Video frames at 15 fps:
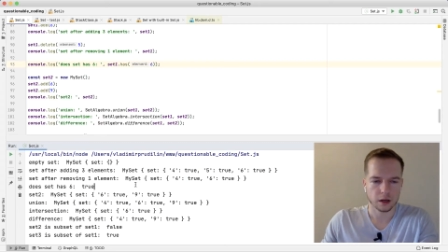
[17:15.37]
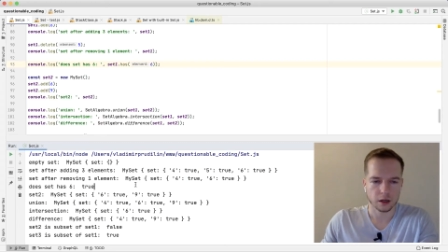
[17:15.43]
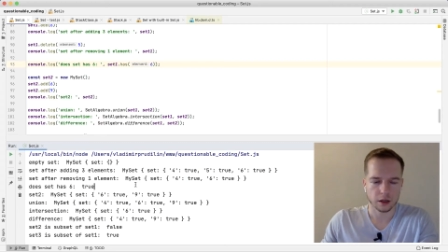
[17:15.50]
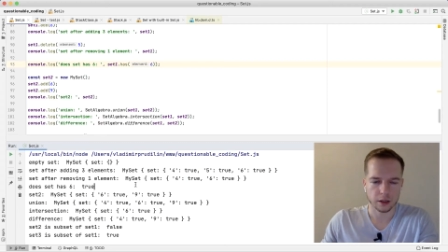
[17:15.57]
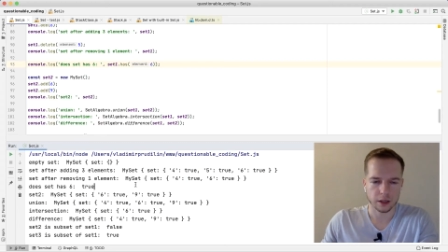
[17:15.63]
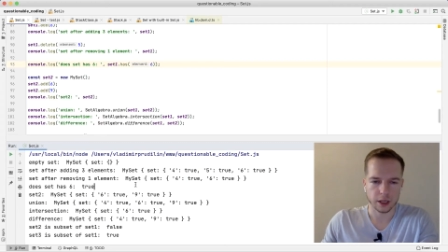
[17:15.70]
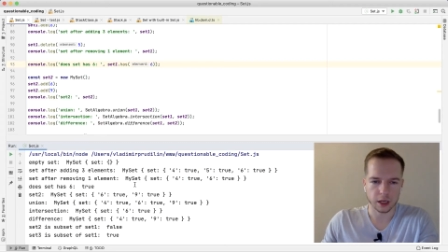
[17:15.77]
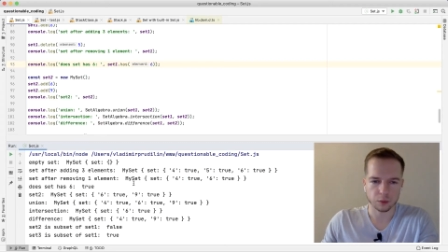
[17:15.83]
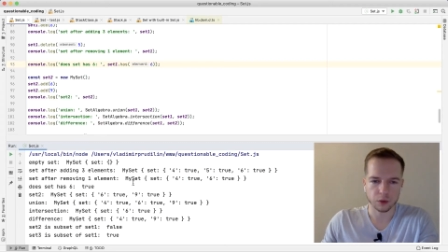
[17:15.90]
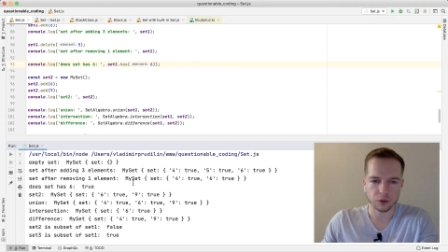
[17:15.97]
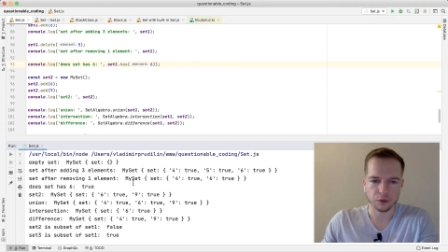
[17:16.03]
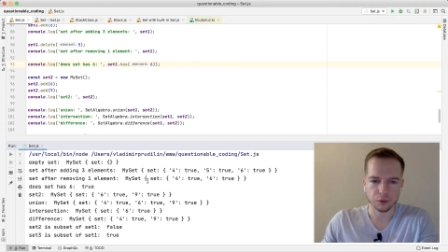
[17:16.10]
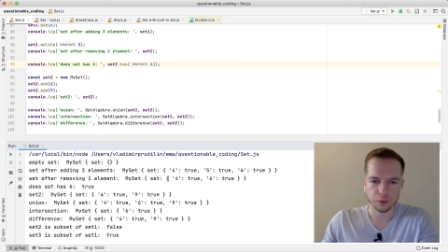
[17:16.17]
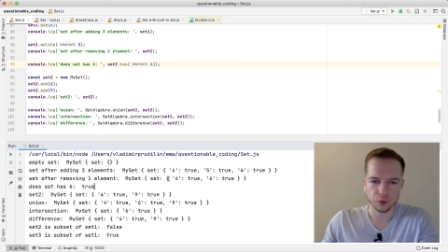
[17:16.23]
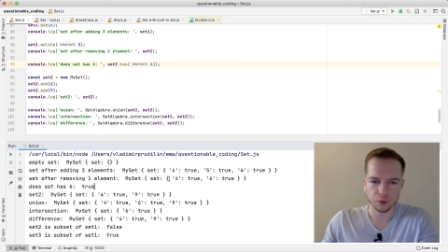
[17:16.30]
Then we
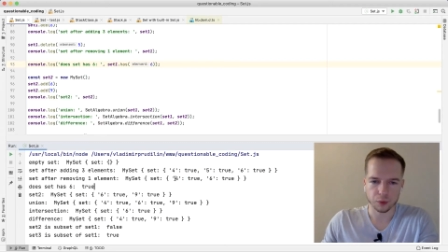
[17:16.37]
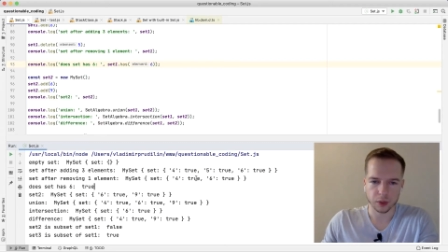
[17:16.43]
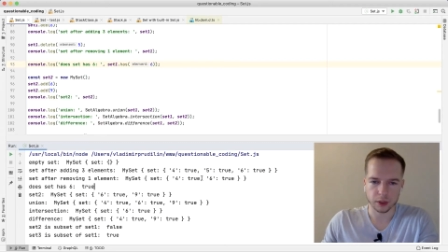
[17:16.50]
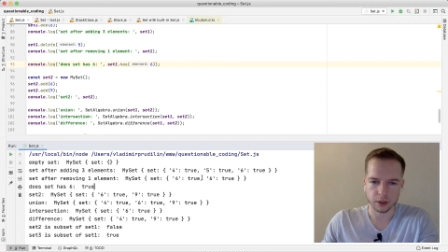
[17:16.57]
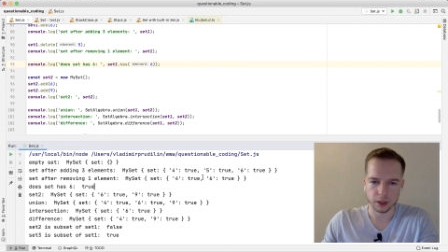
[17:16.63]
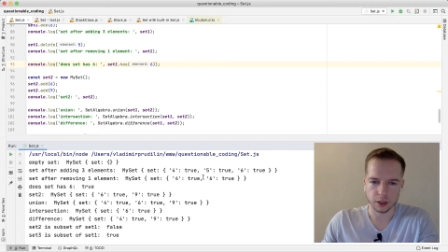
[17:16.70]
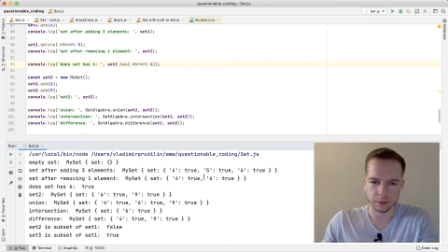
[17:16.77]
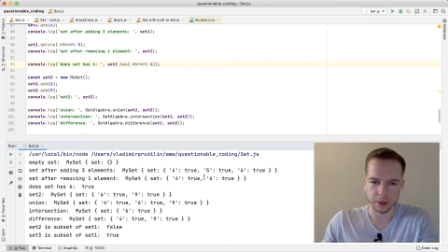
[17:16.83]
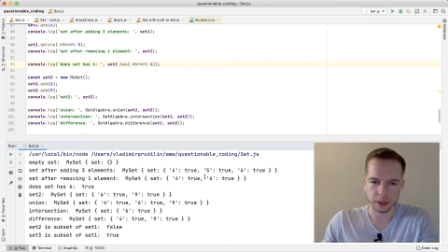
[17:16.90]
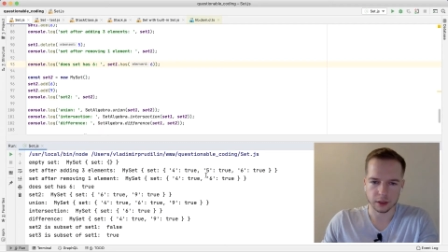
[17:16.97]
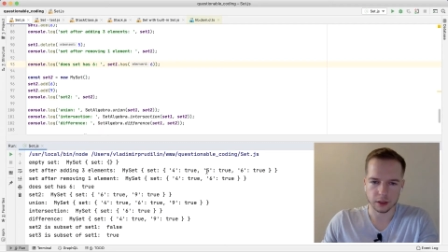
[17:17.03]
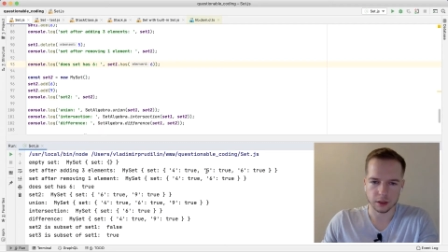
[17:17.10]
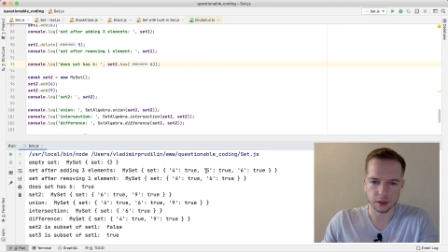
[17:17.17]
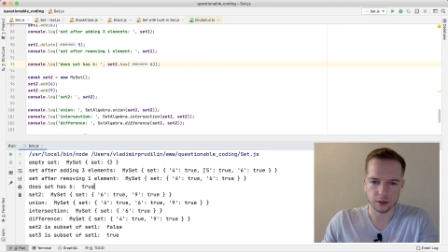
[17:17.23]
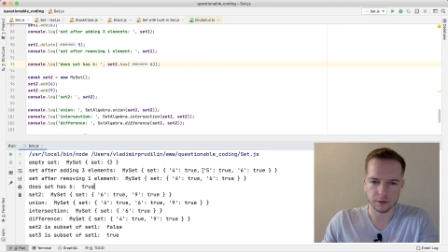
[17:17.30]
remove 1
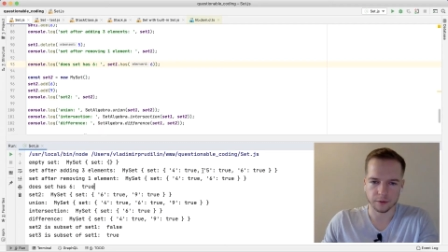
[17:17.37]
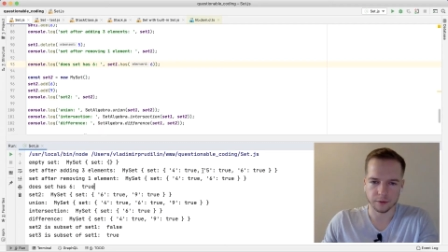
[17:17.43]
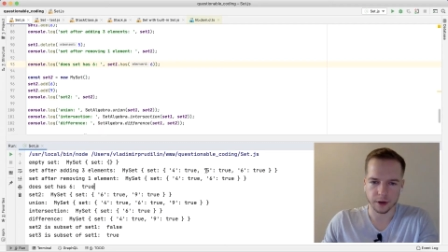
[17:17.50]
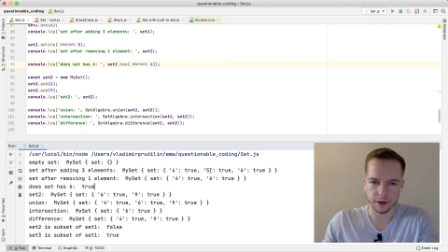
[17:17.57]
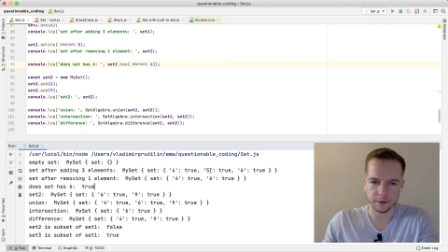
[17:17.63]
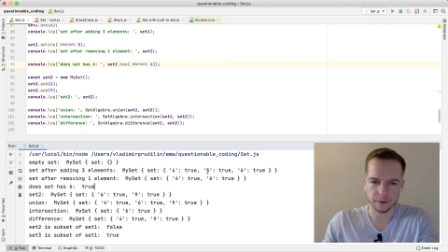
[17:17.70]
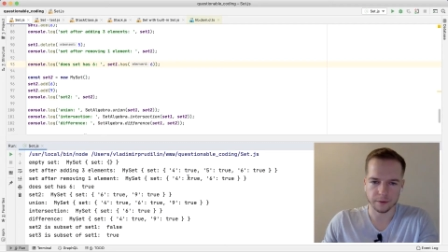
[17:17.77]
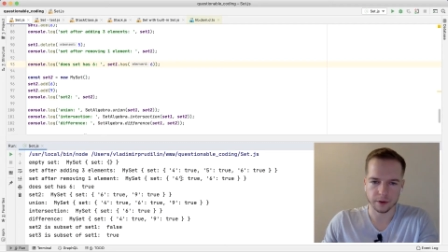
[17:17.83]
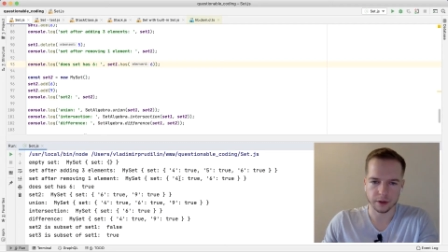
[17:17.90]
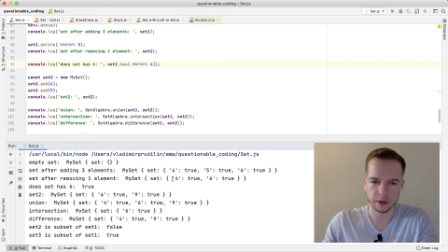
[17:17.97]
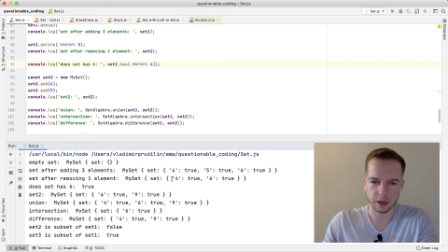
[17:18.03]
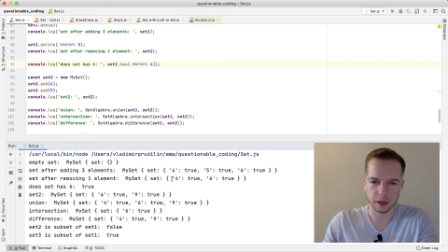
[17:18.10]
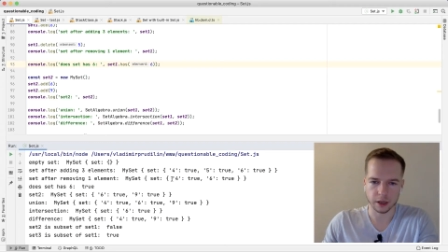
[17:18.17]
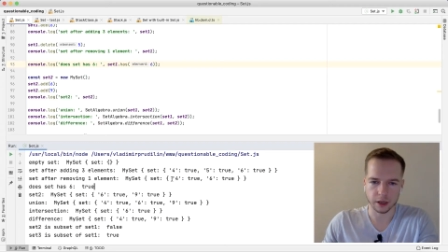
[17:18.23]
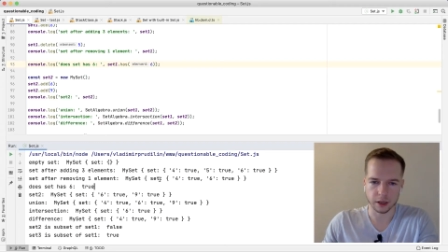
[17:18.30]
element, 5,
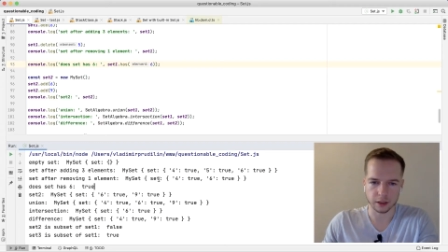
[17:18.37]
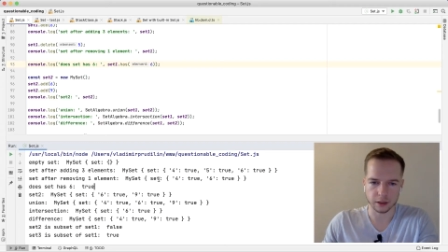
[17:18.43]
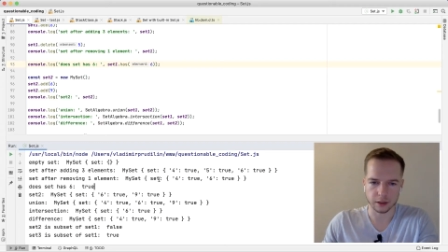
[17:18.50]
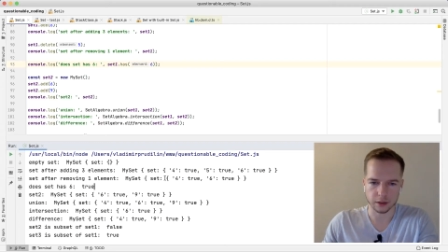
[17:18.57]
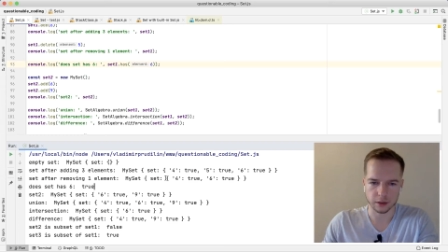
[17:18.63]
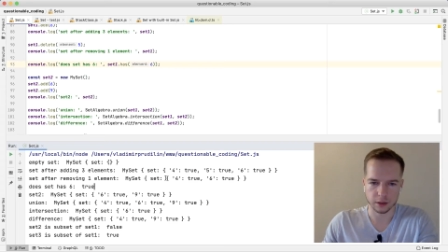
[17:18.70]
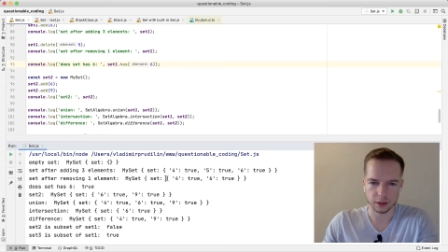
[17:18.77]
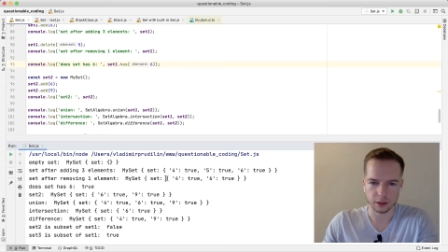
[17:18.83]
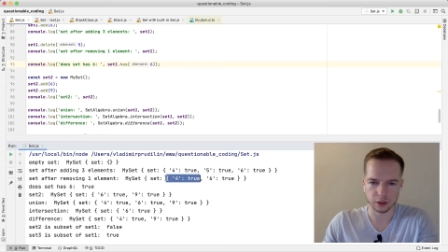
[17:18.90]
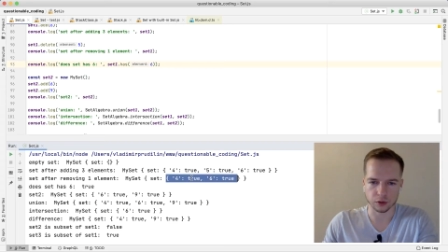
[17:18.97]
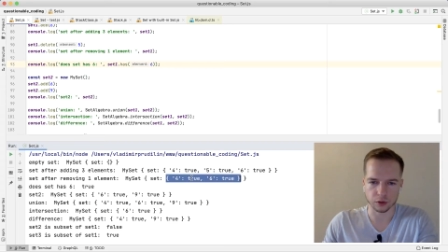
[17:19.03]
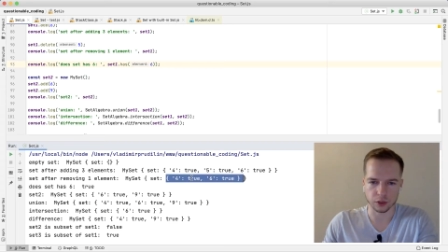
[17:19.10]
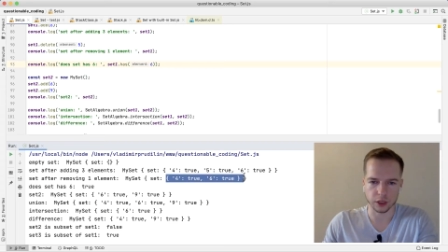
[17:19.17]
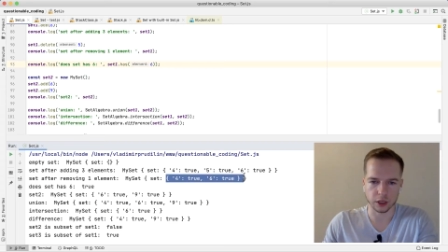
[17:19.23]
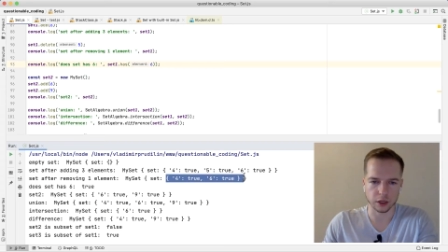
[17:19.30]
and it's
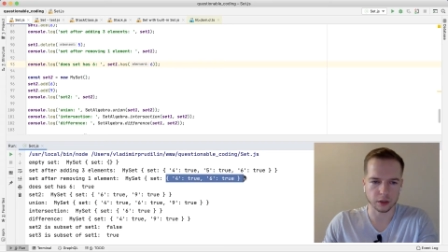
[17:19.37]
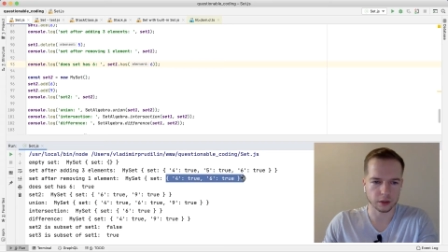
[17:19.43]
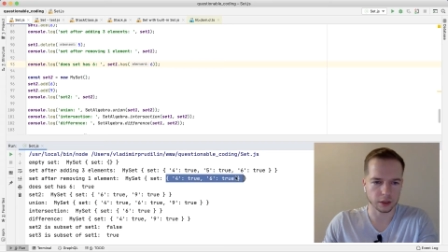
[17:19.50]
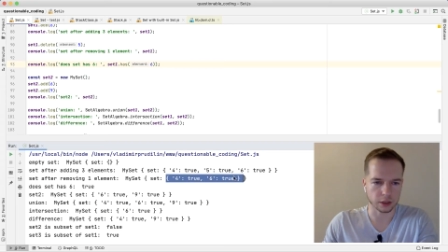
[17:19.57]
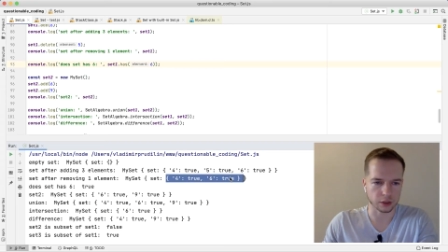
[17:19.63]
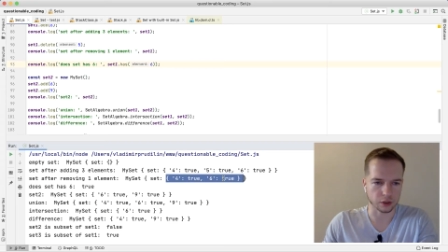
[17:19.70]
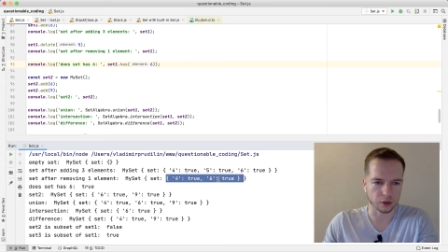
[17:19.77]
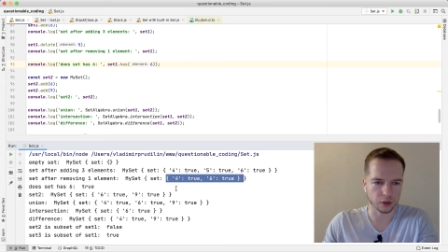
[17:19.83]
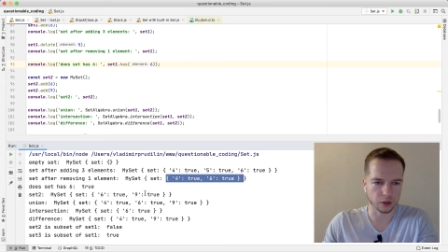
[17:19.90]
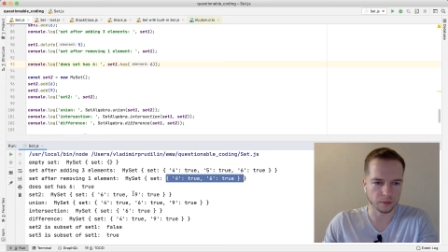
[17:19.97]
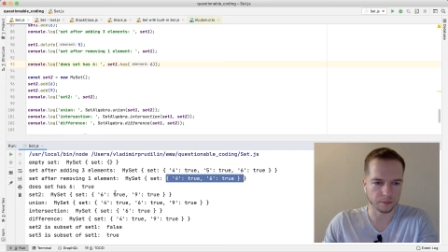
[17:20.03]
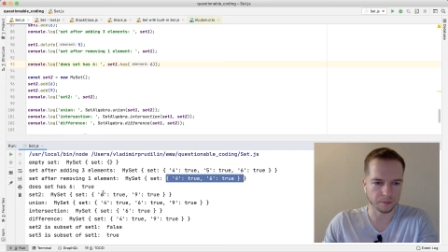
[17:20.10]
not here. That's good.